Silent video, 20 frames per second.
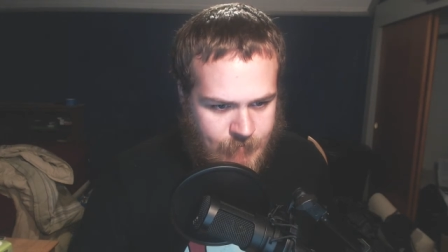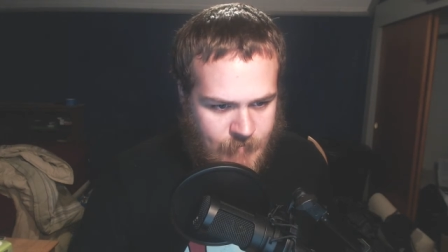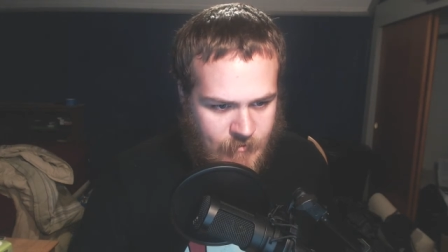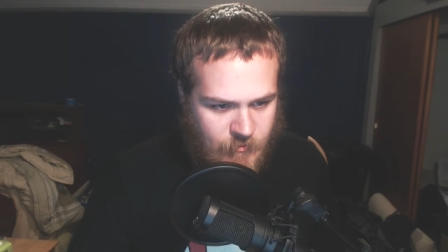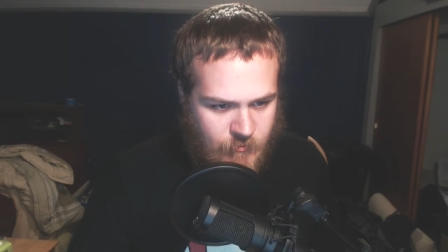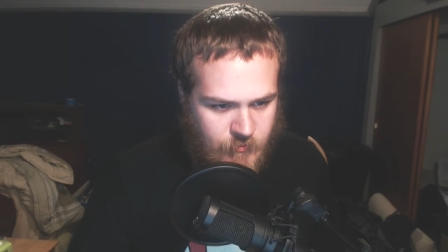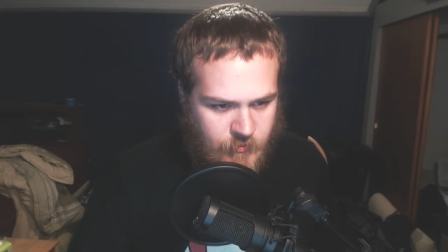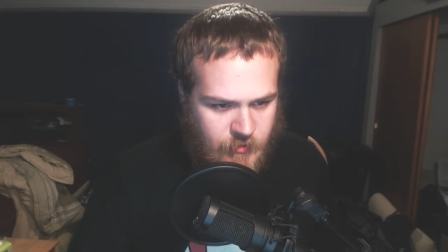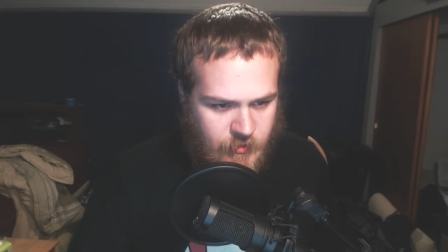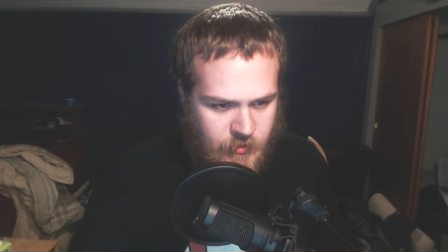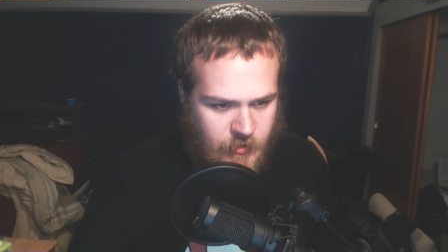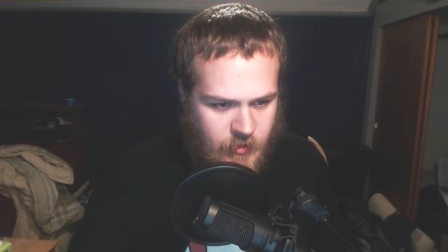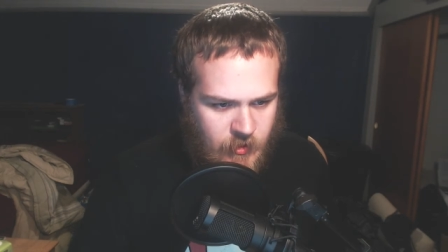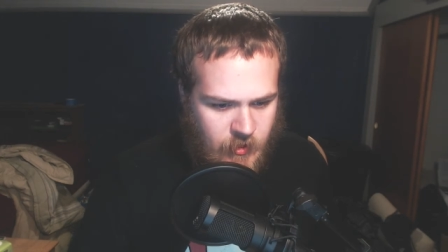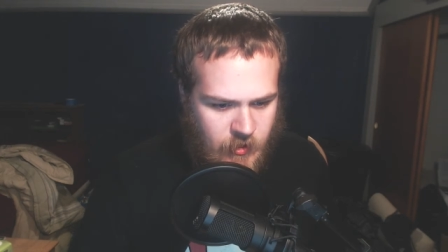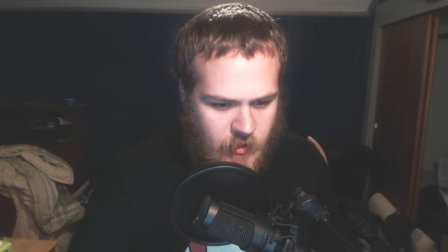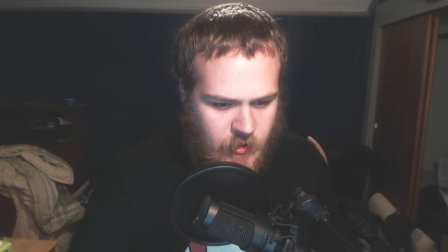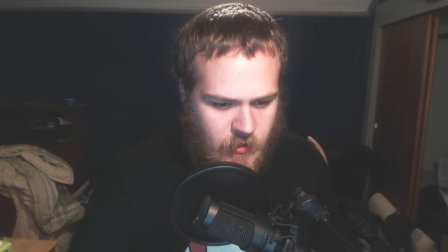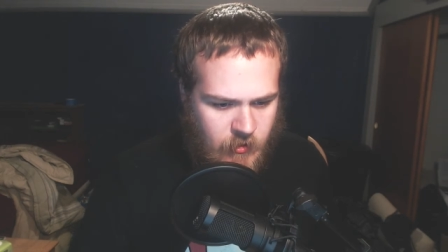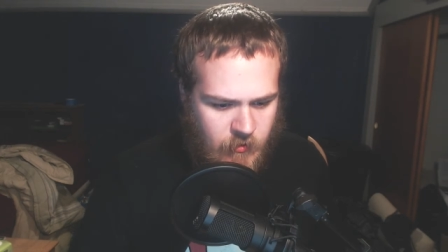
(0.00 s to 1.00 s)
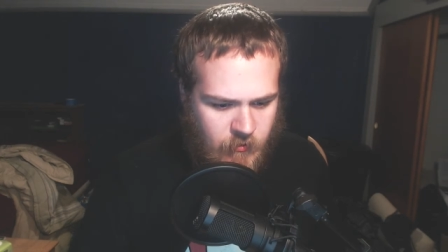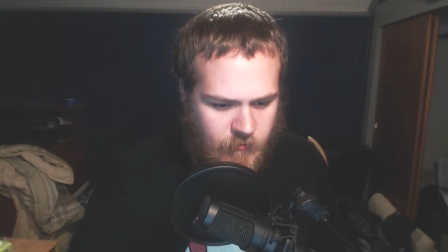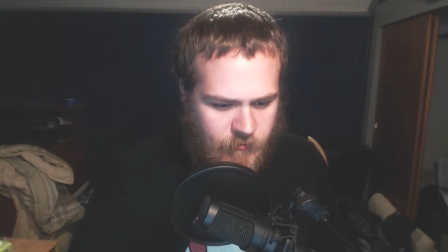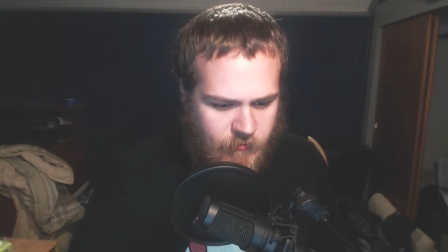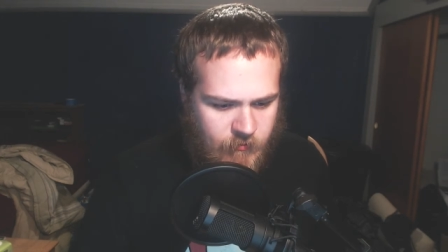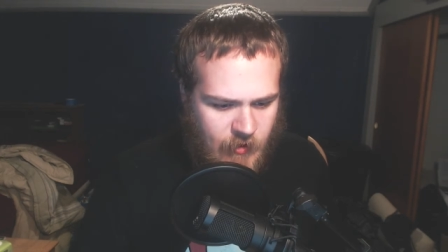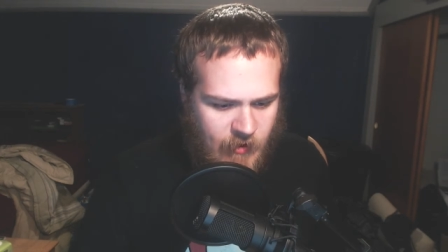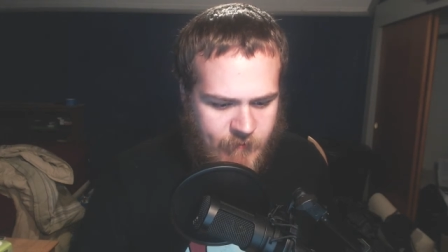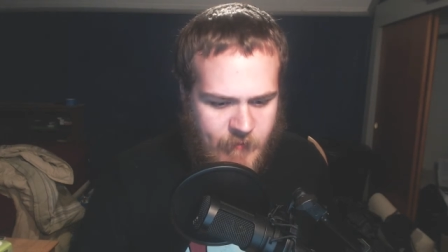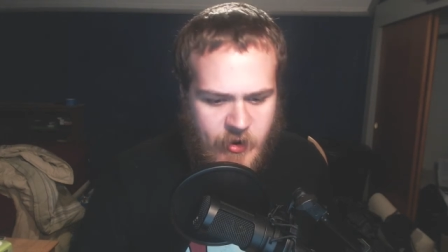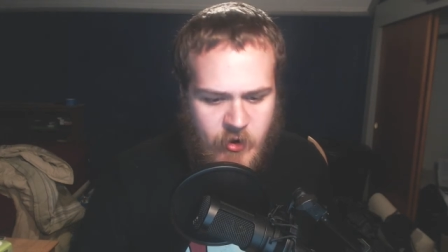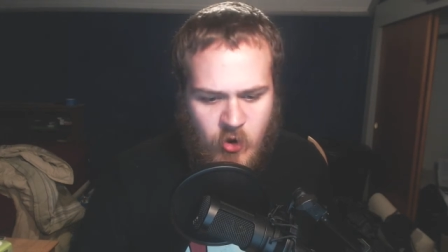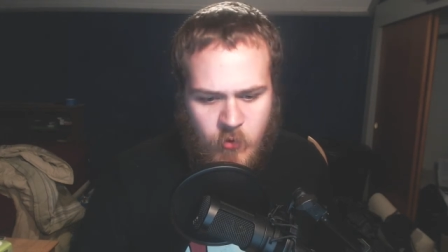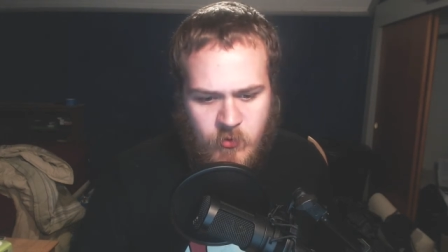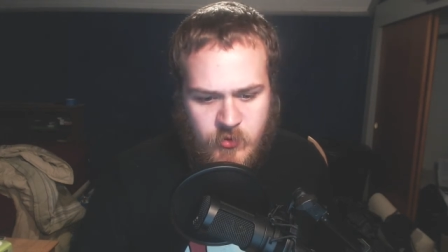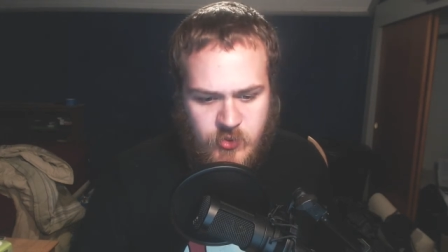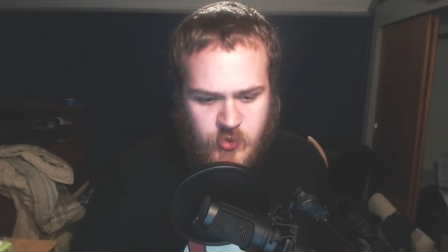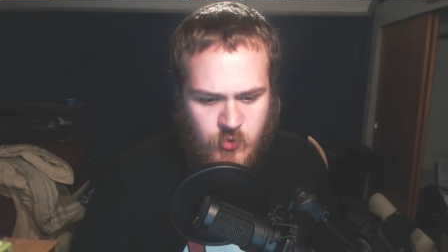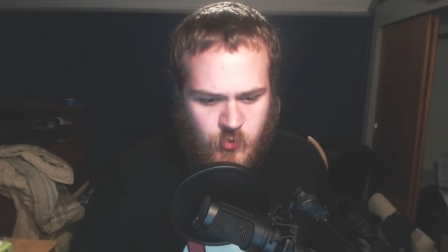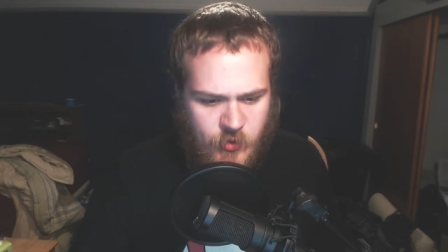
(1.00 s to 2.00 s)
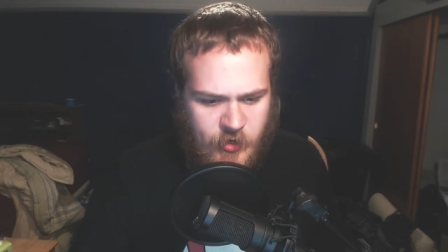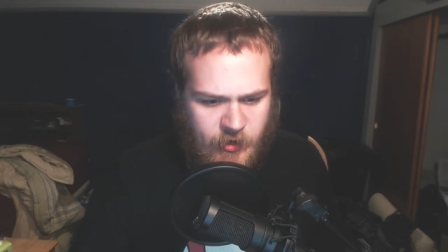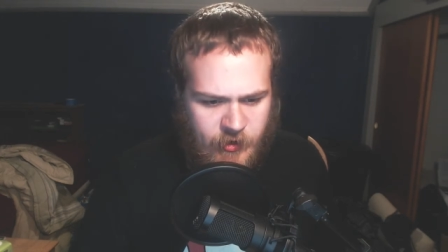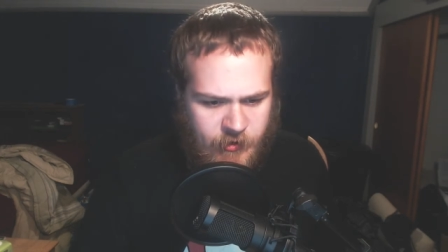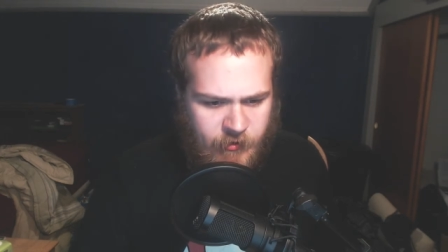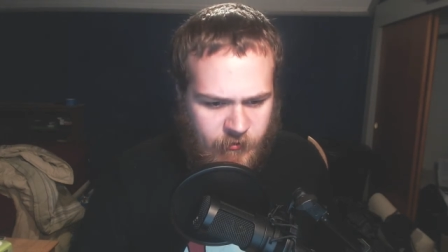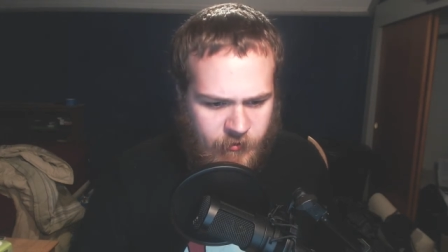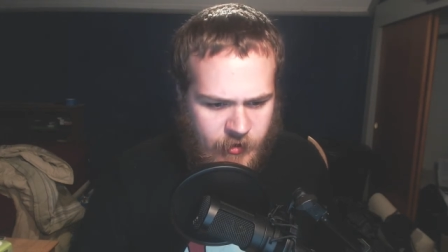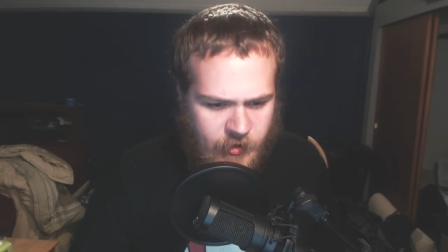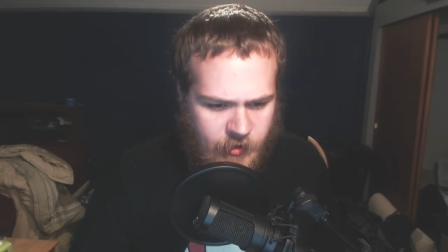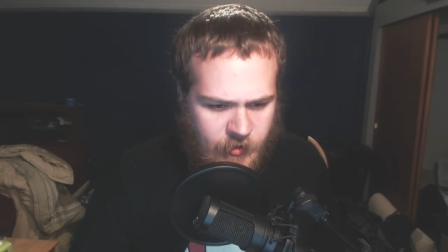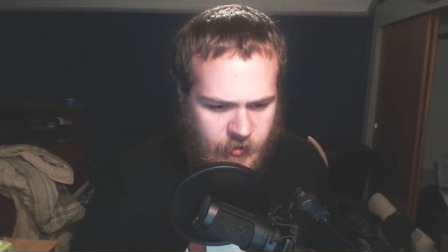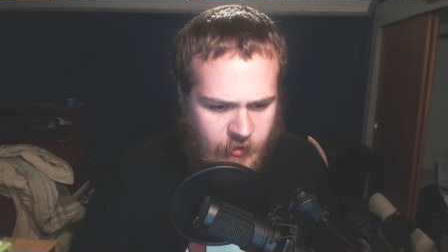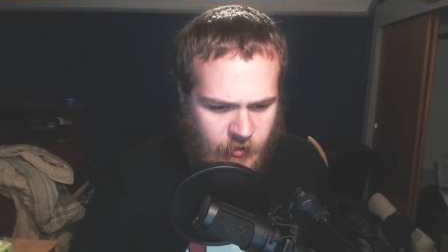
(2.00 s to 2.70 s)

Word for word: Was it in here? I've made almost 300.